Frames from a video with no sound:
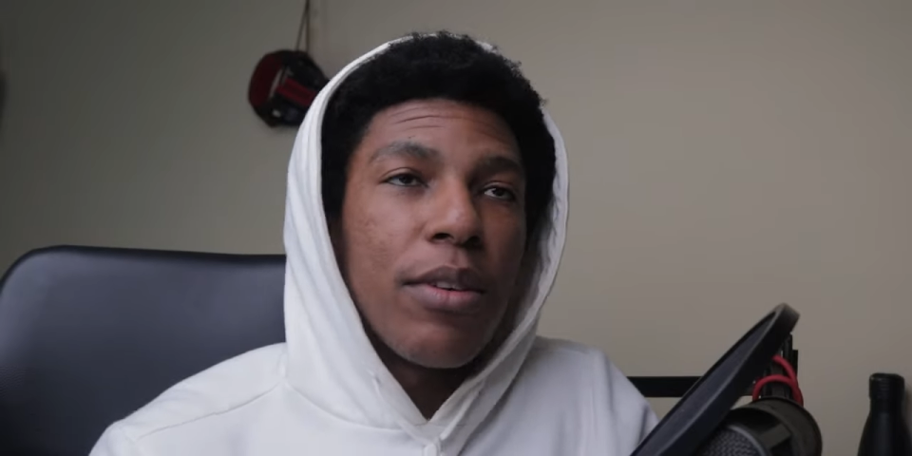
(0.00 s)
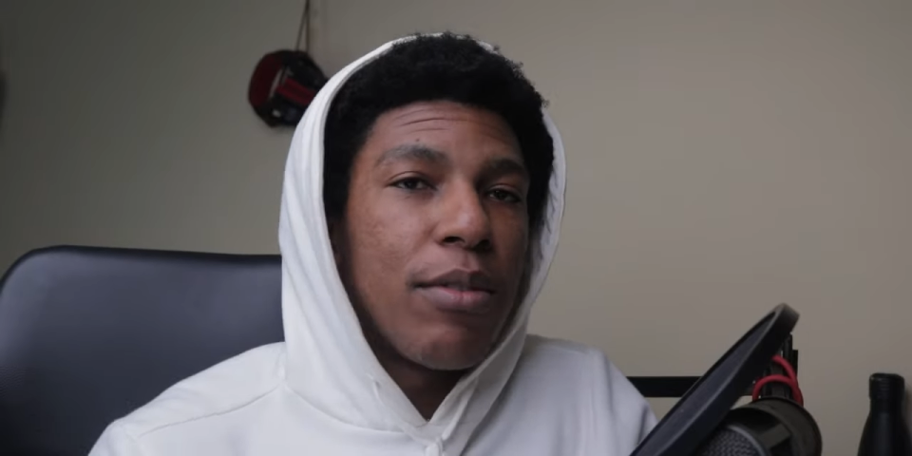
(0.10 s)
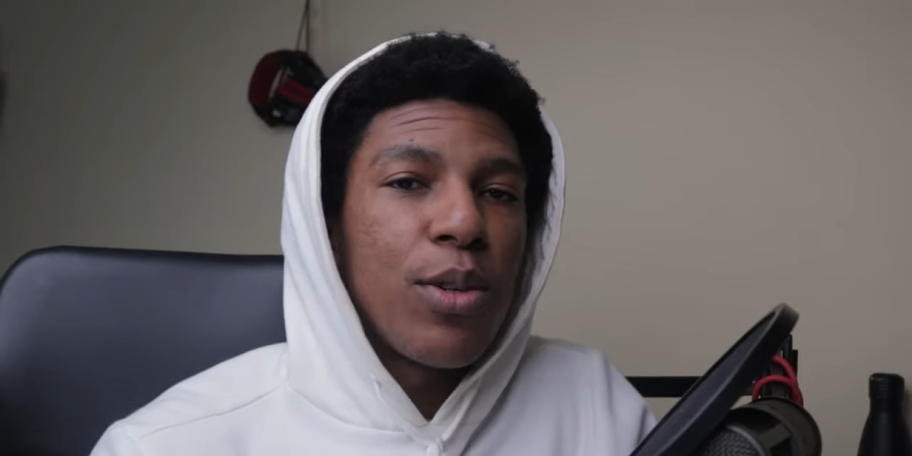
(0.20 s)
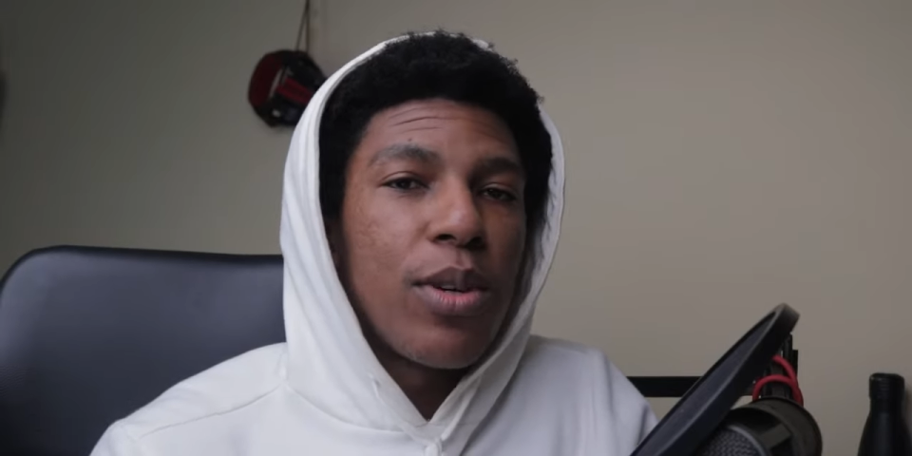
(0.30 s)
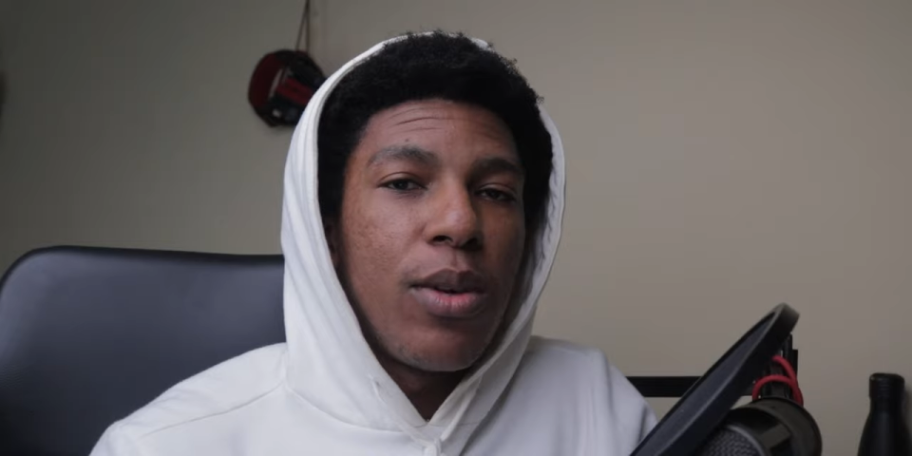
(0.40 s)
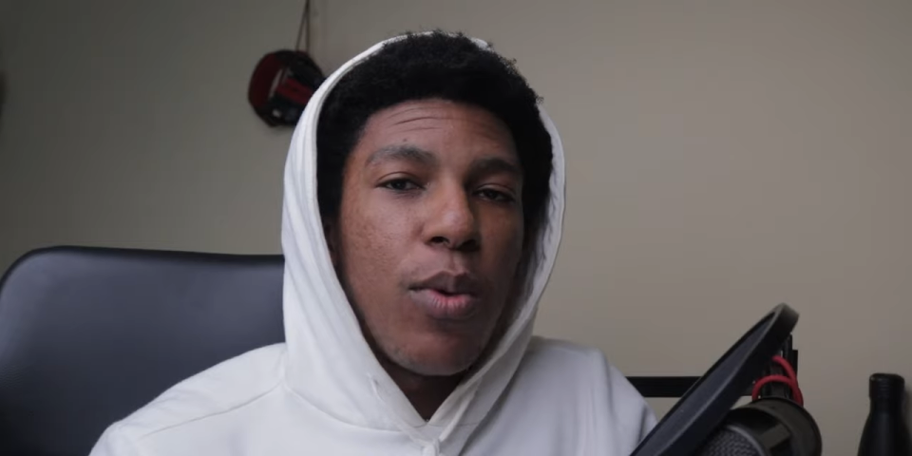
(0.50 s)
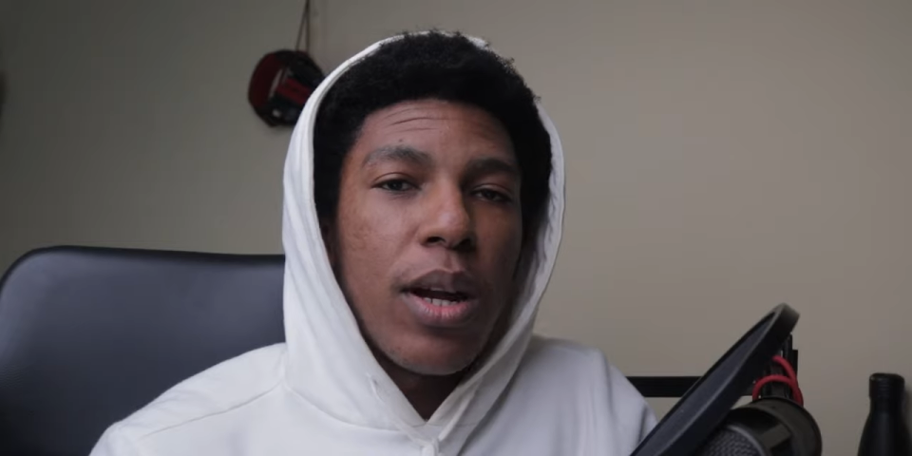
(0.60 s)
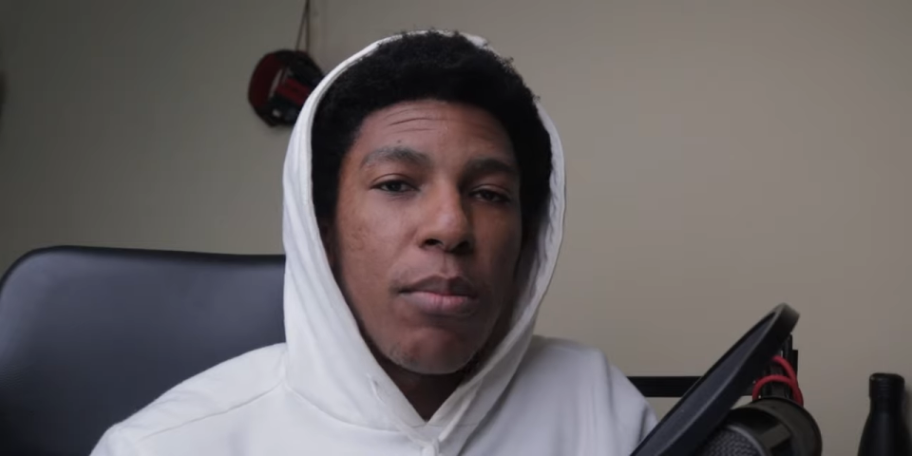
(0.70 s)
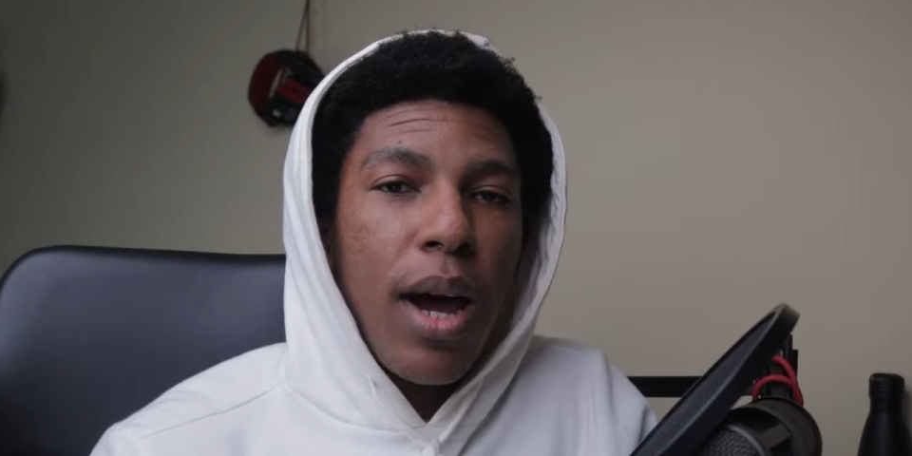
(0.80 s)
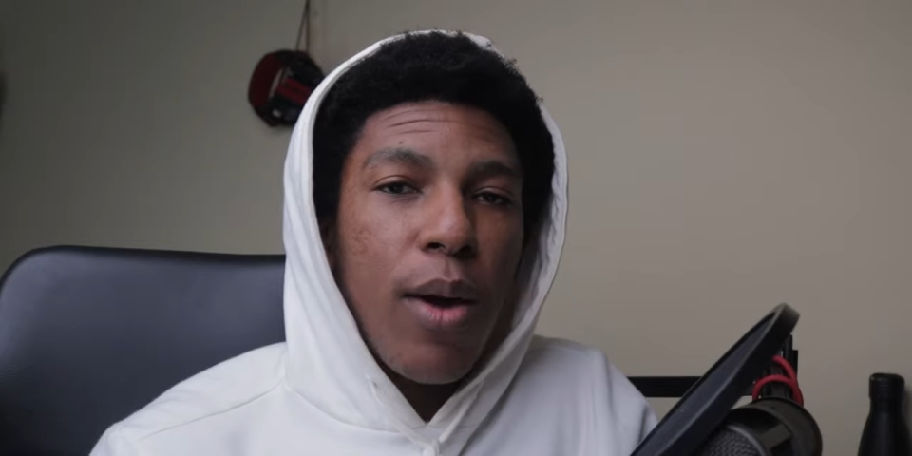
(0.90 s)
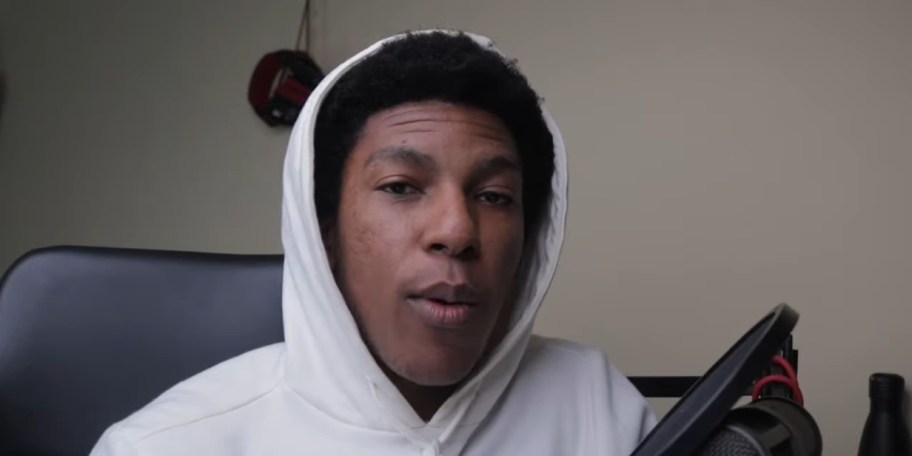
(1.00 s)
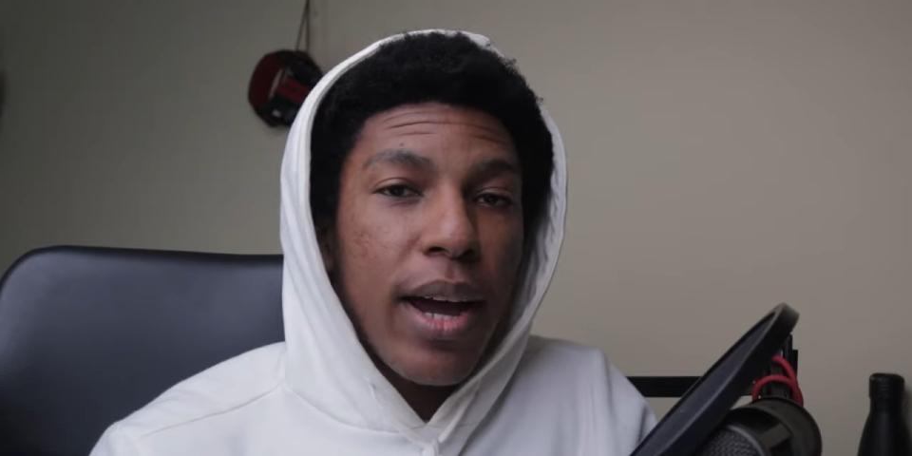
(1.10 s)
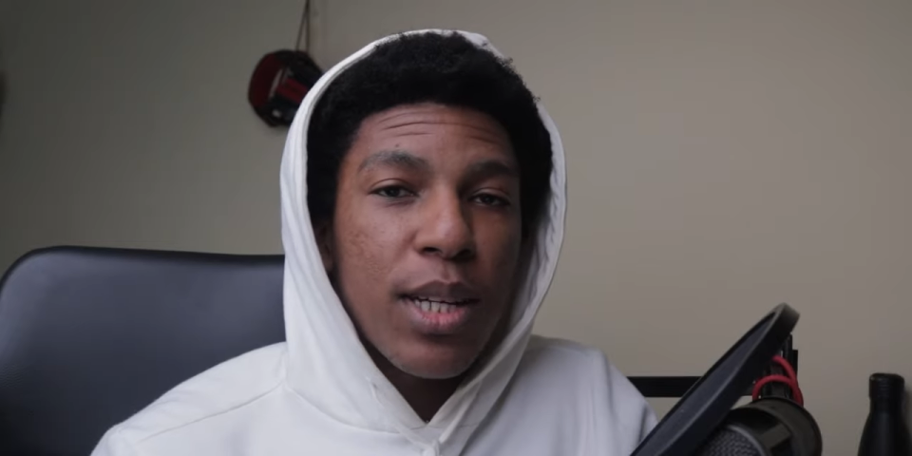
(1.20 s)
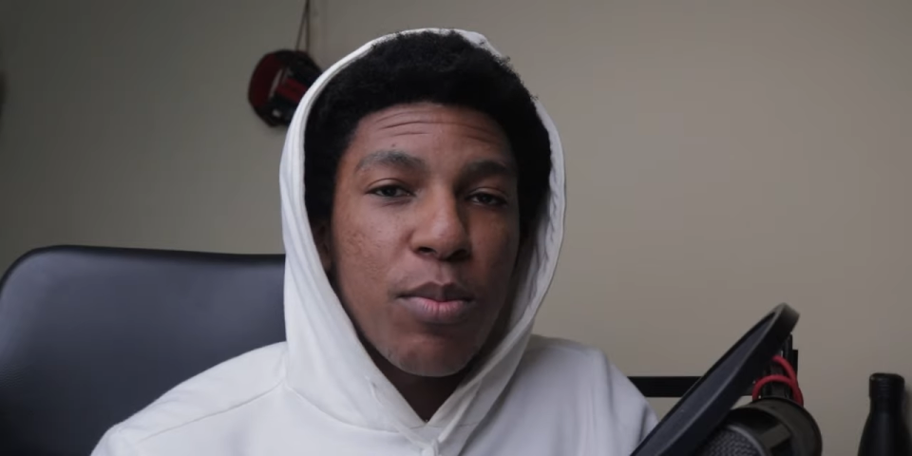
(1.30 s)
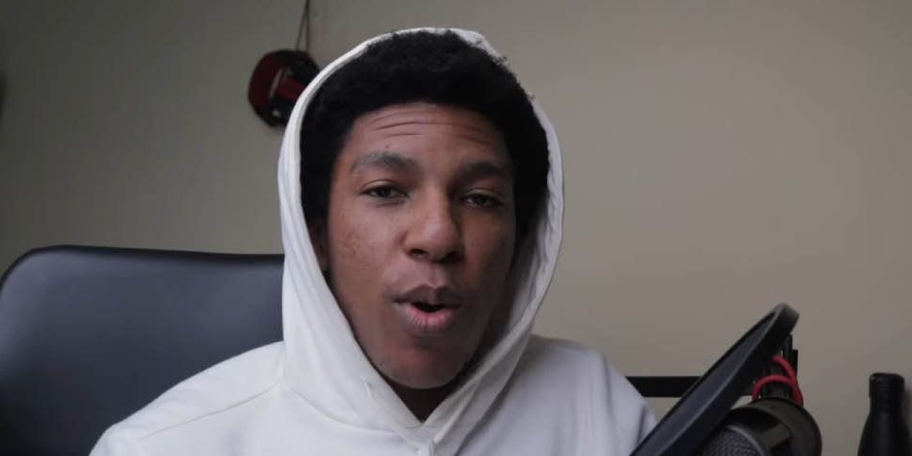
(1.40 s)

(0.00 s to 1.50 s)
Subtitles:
Eventually went by Wagish